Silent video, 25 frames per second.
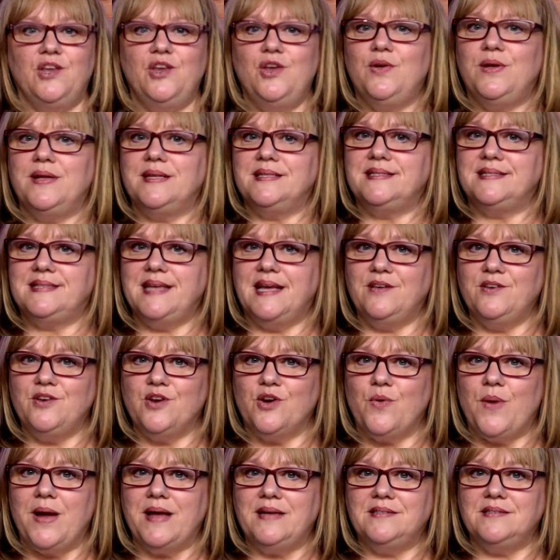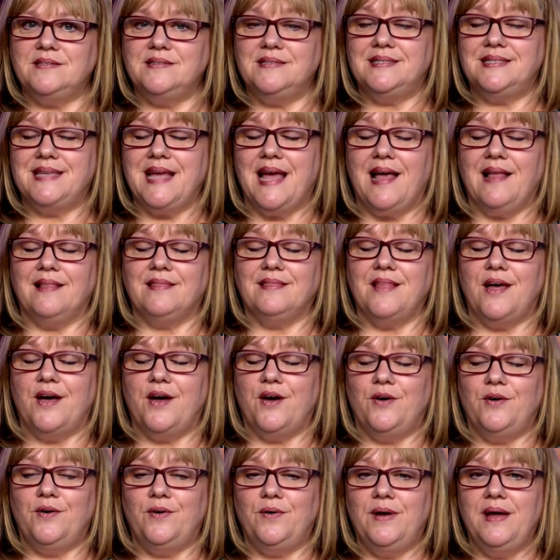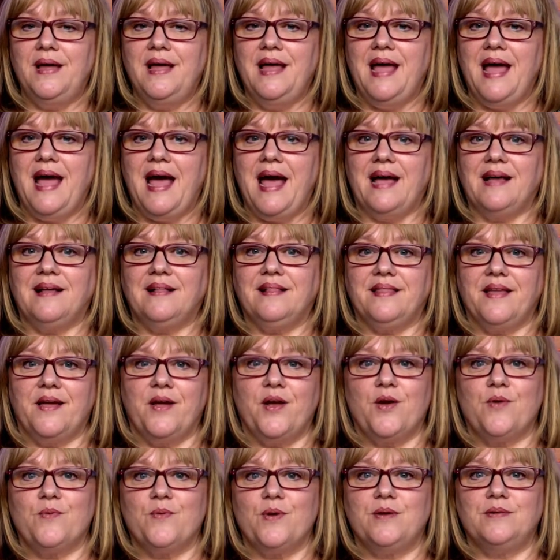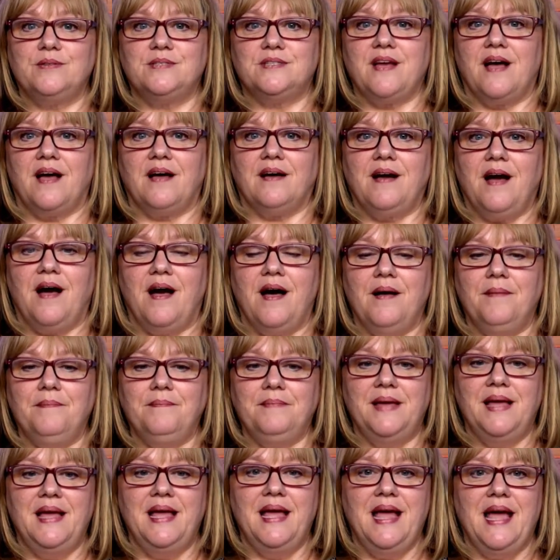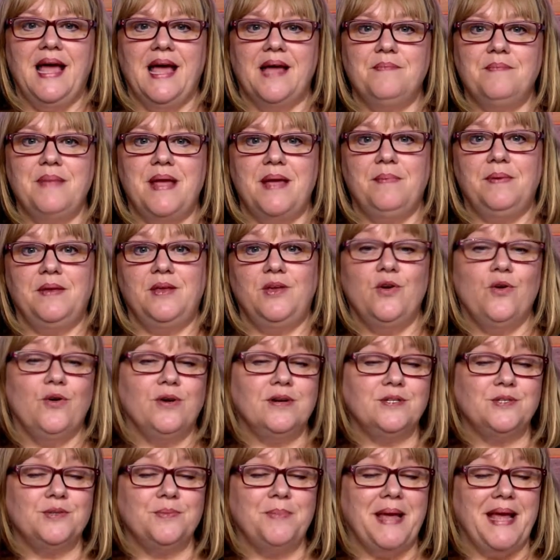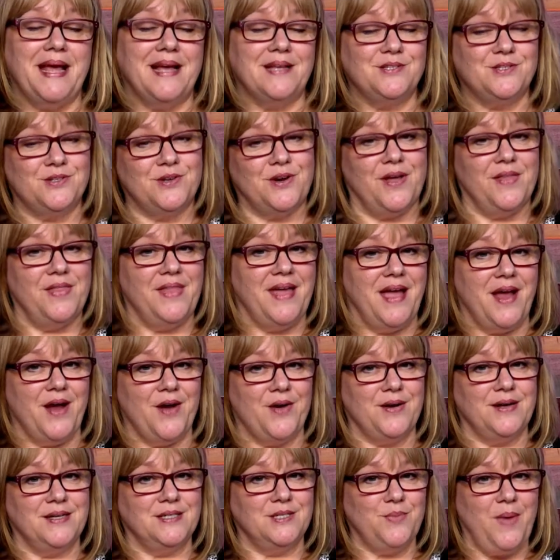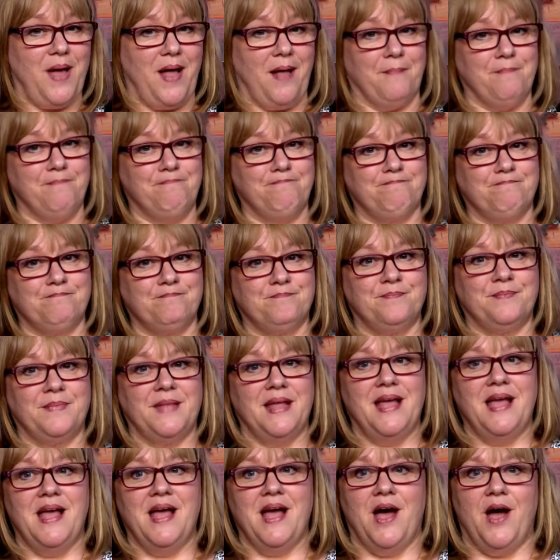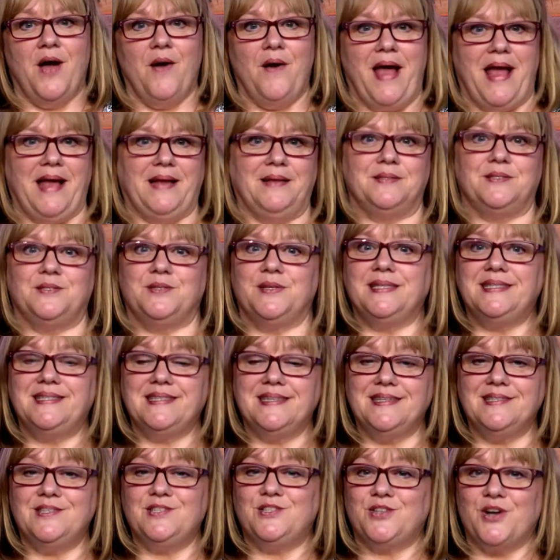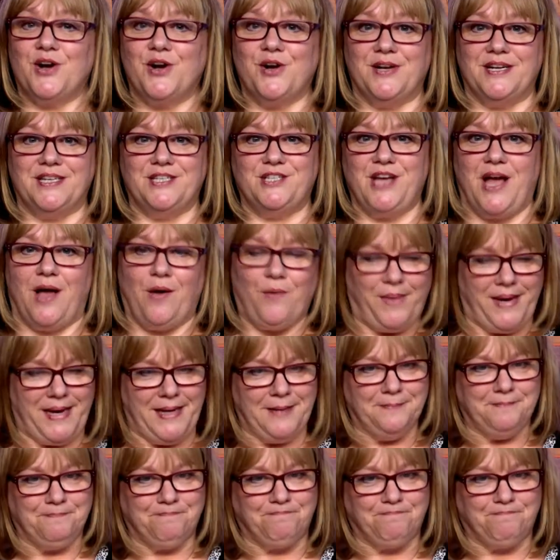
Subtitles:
You can send your questions to hello@clararose.com, and maybe yours will be answered on the air as well. All right, so let's get started, shall we?